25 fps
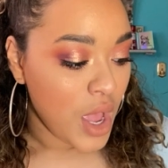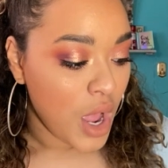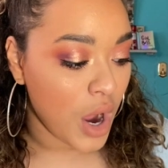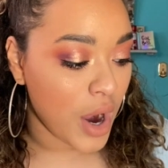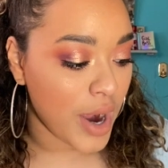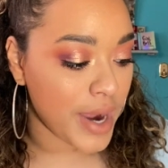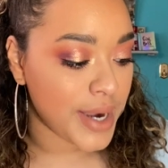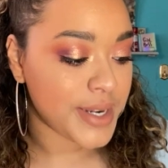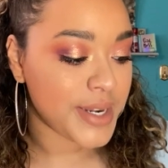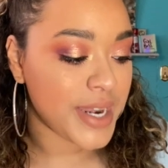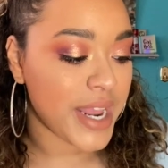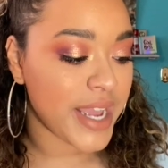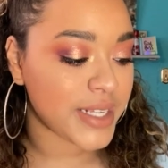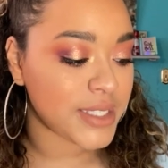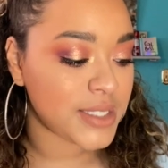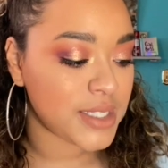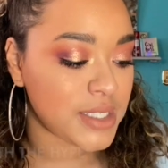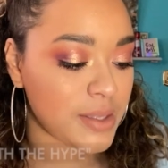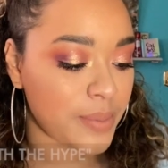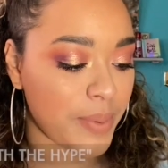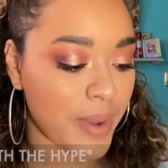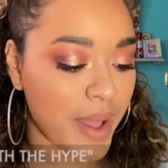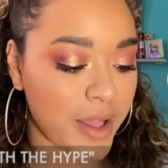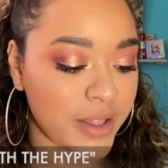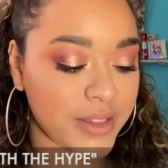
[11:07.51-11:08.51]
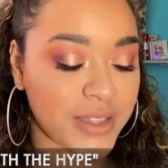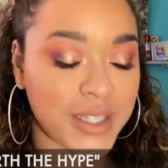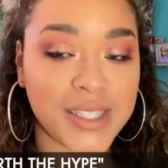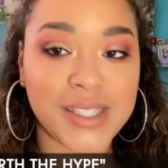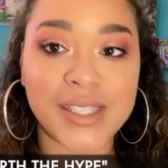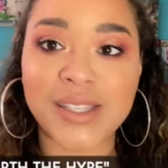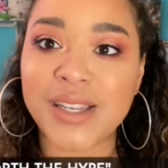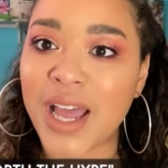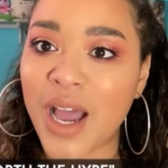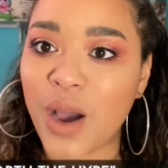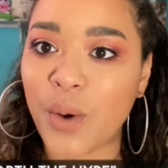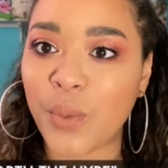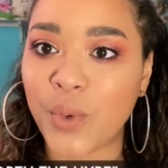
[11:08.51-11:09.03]
All right, next is a palette that's
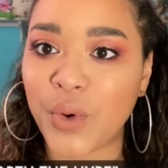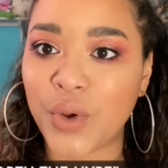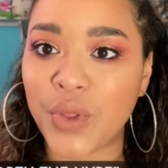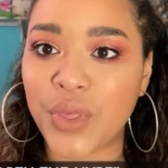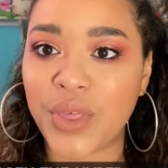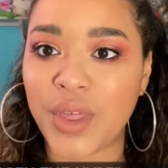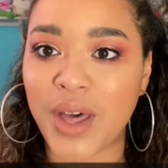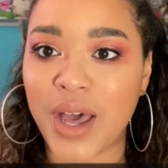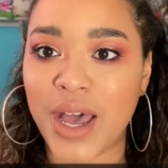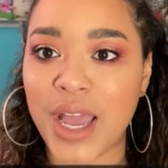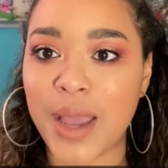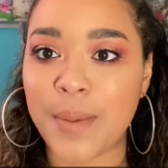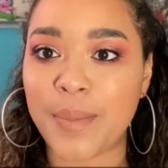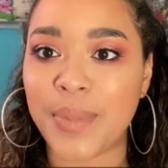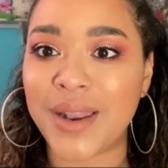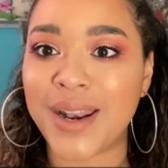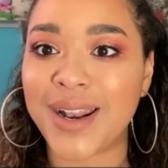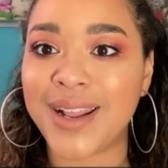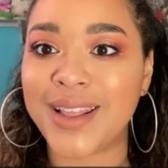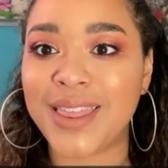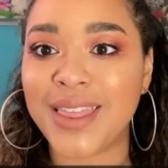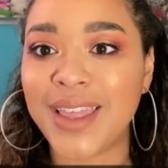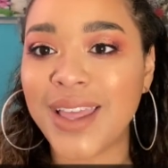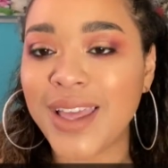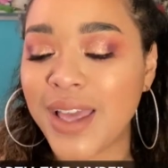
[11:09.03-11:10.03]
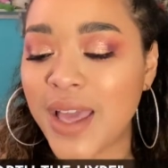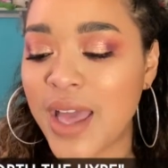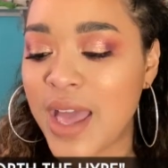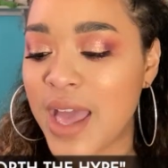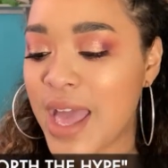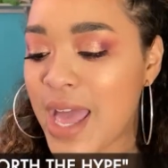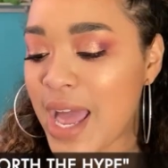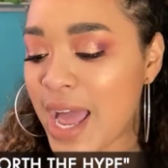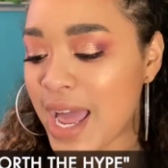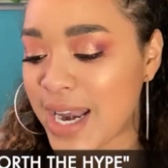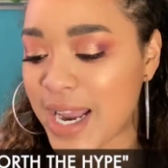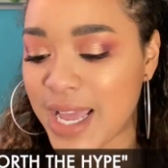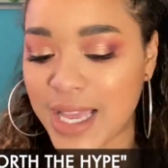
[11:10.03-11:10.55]
not worth the hype. And I think,
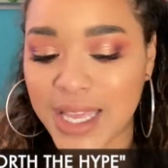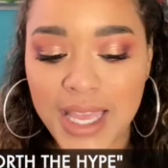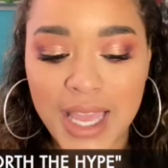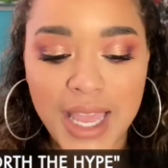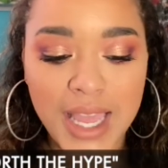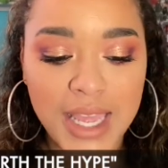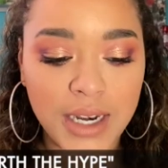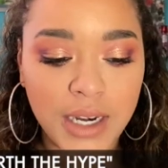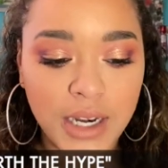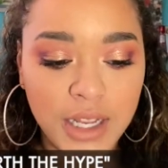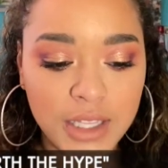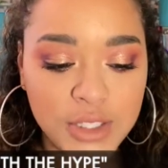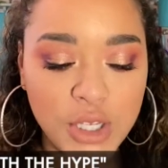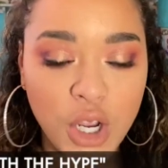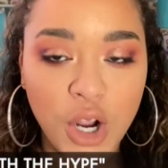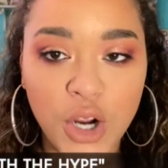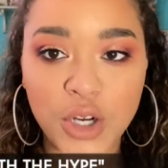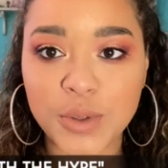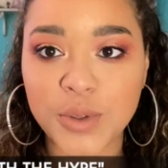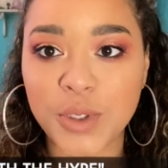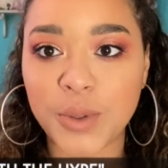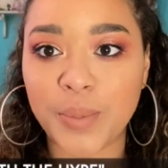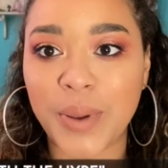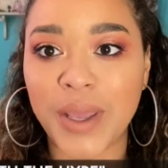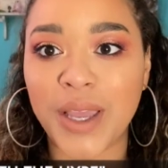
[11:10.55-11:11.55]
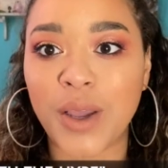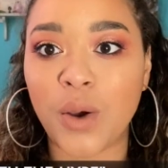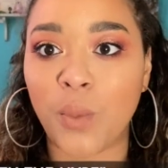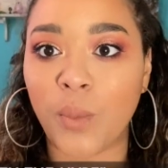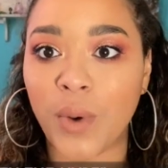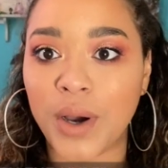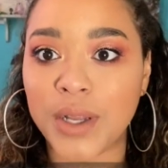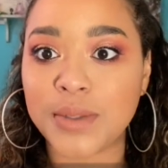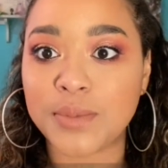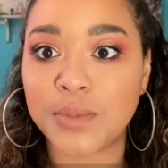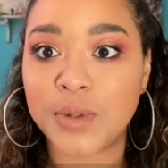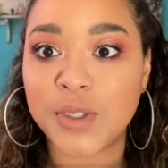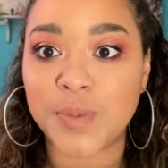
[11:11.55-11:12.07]
and I can't, it's hard to pick
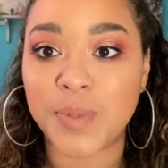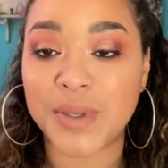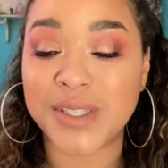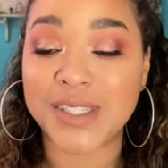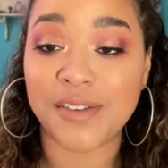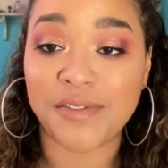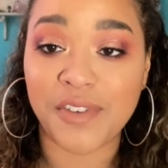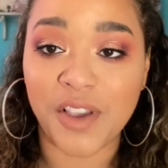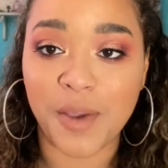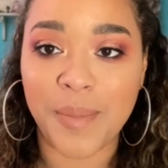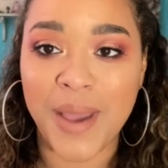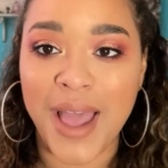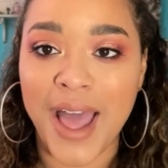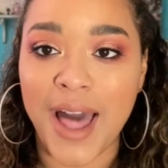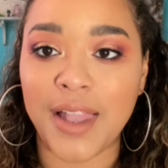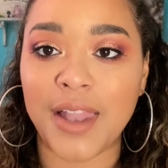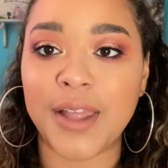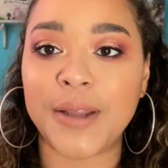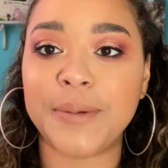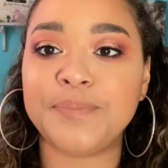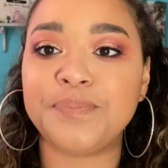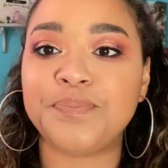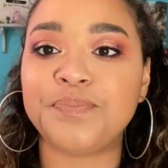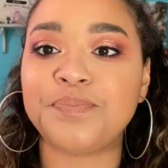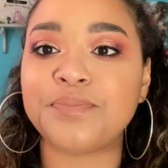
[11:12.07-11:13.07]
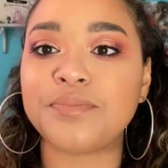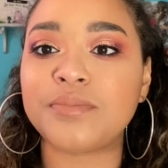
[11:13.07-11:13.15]
one specific palette